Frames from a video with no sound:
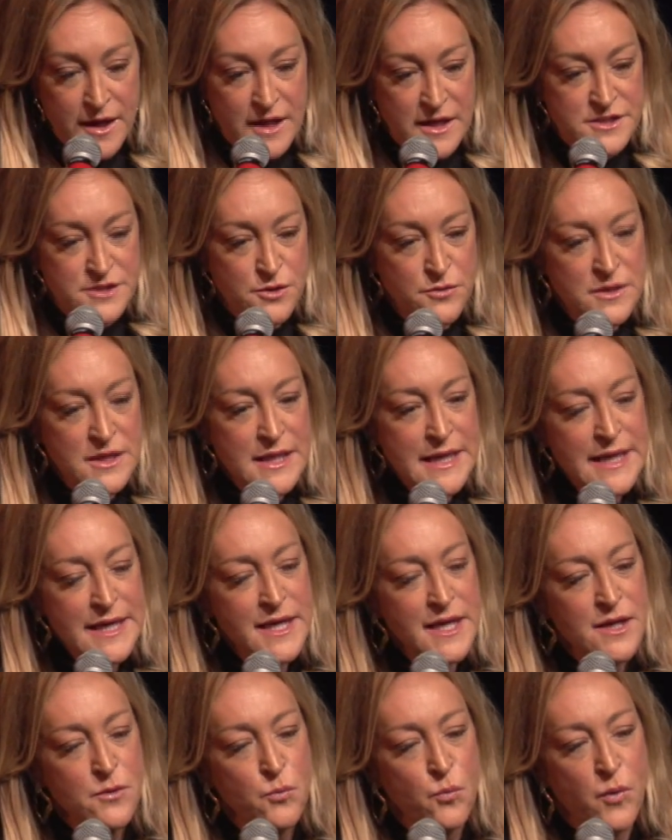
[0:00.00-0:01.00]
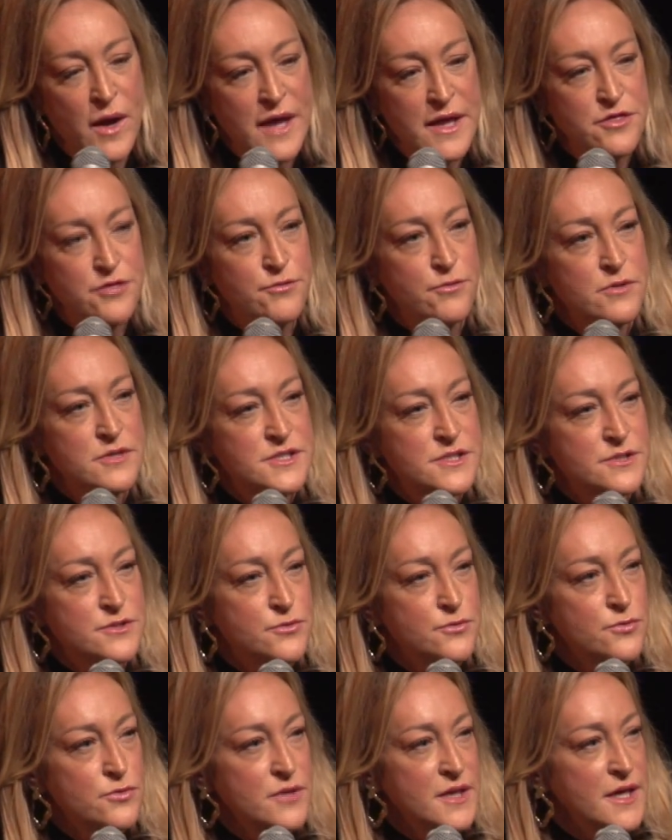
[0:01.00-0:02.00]
So Lincoln went through a
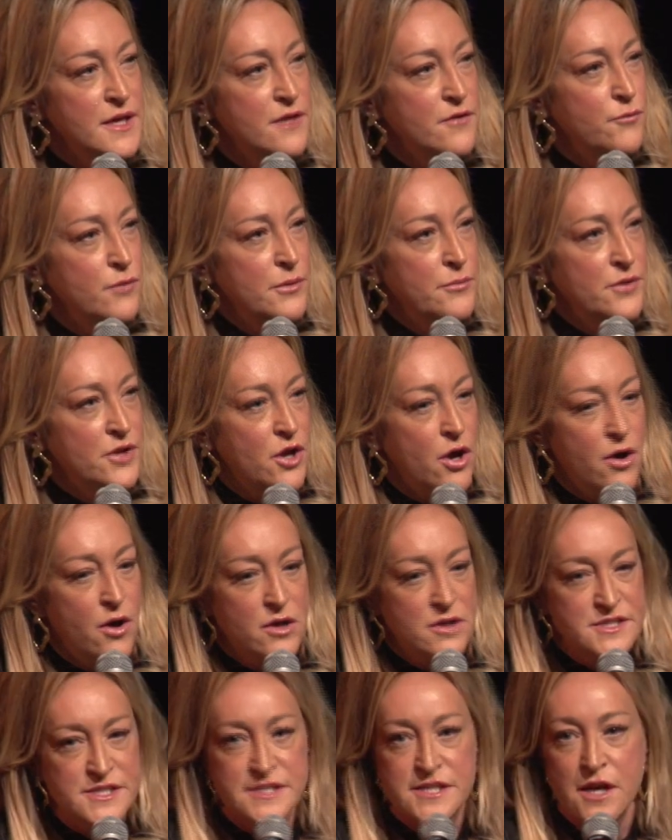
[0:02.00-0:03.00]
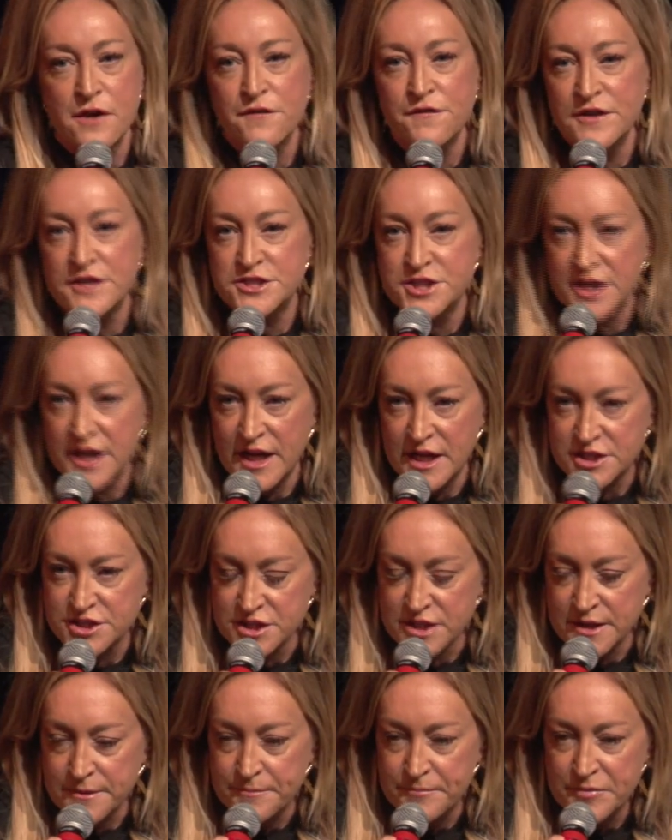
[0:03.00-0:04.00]
schooling of what we would call
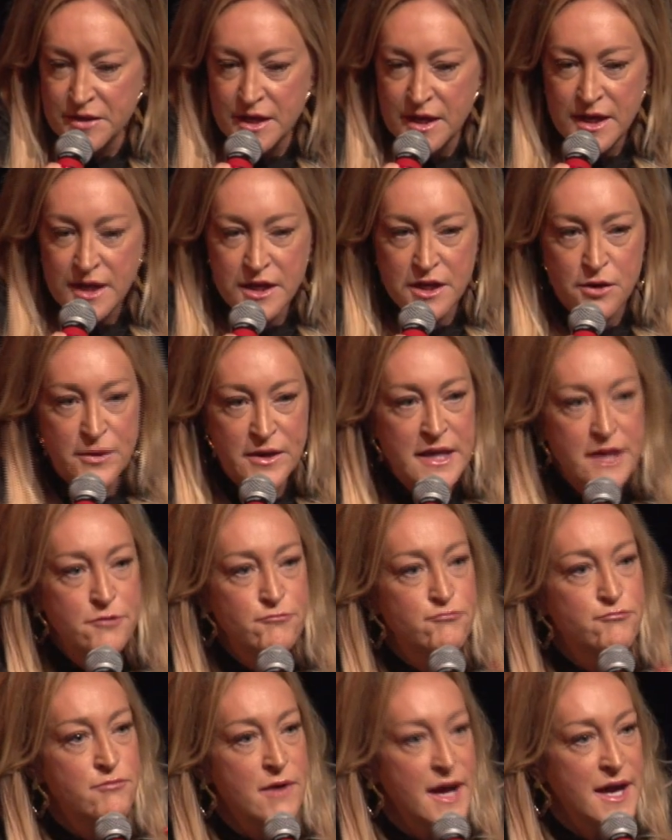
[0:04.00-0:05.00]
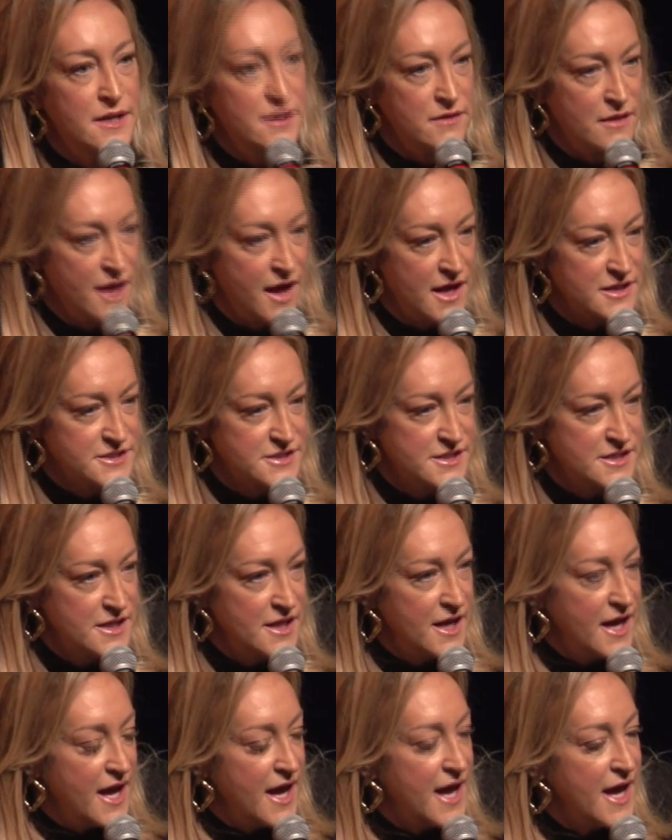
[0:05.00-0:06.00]
self-education. He read a lot.
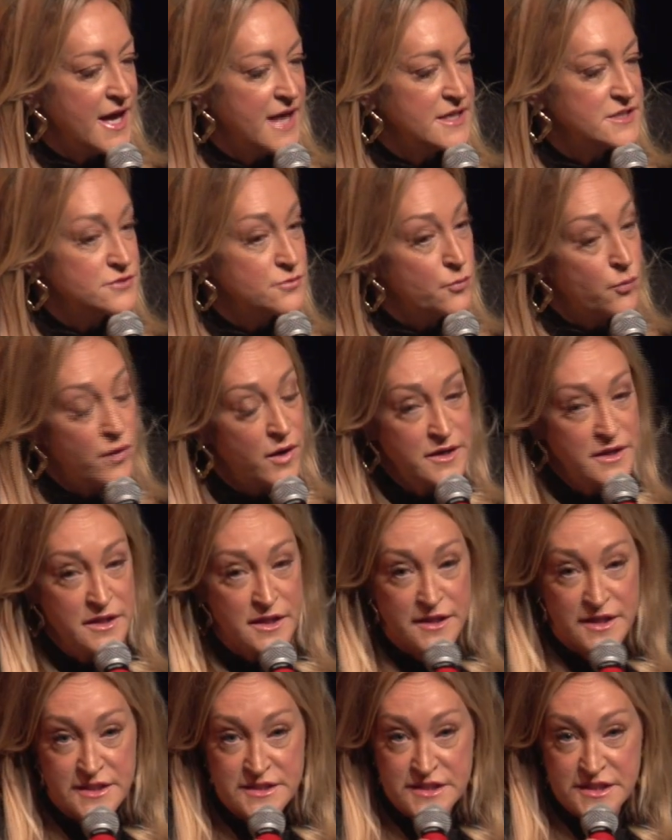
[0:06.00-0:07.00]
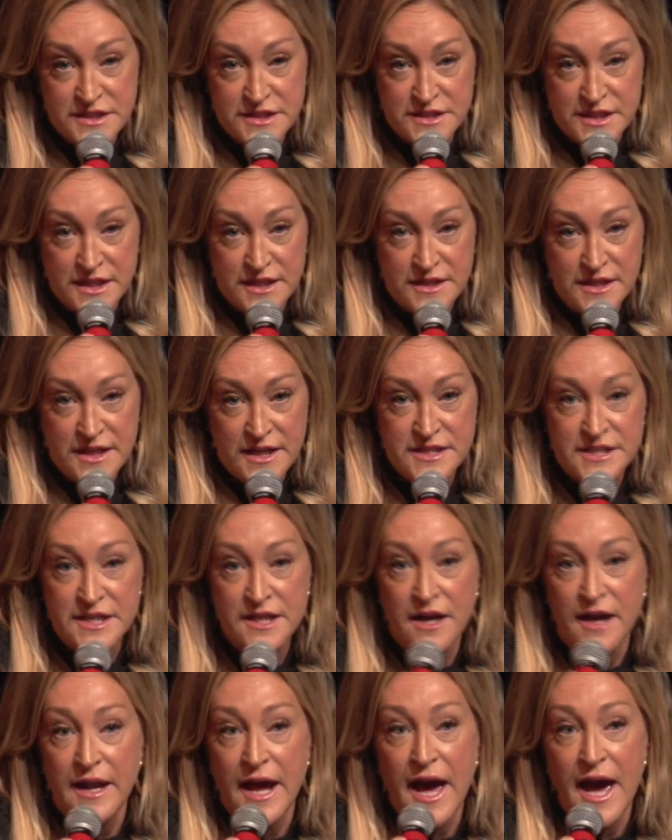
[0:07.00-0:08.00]
And one of the things he did is he
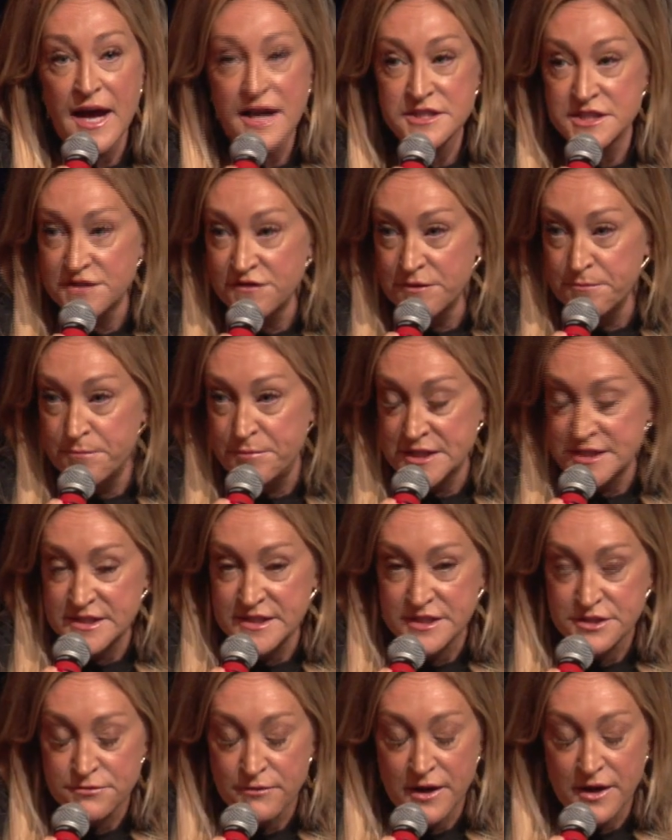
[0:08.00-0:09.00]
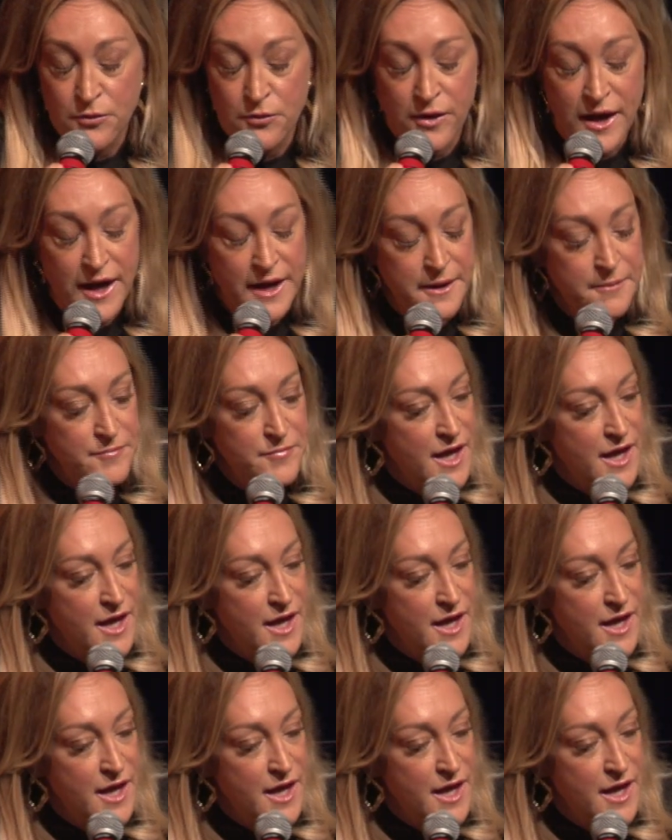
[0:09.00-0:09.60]
got active in business right away.